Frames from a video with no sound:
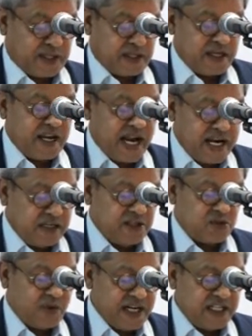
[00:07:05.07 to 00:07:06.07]
the
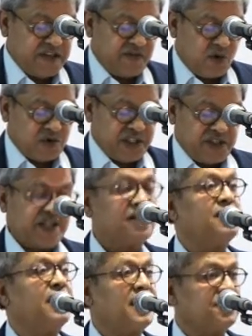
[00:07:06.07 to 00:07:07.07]
2014
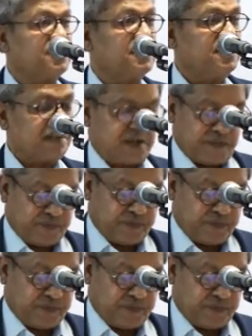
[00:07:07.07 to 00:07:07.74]
general elections